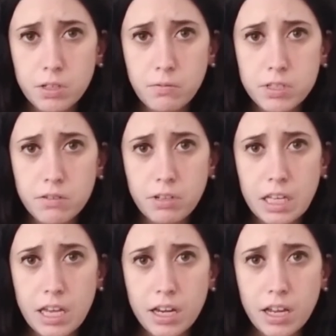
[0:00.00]
wasn't really
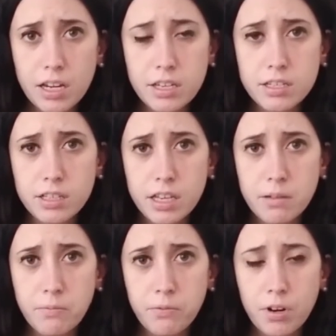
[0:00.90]
getting any
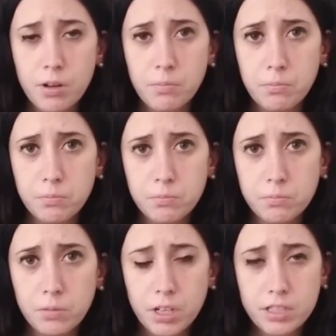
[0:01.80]
sleep
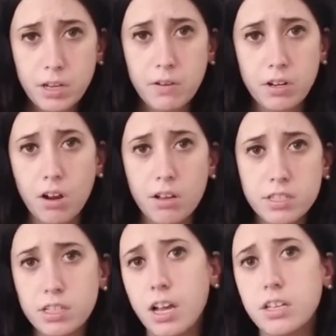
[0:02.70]
because I would
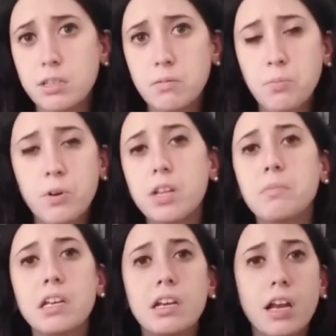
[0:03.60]
constantly ask him to put him
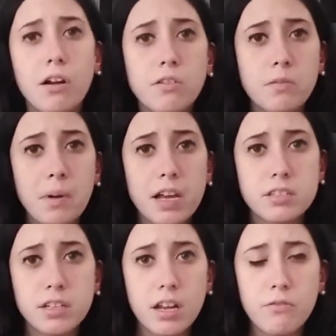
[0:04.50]
in and out of the
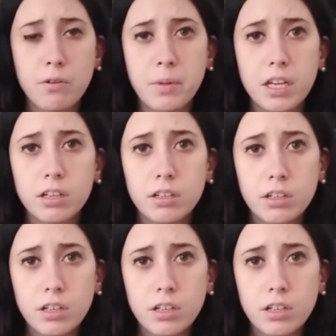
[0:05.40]
bassinet for me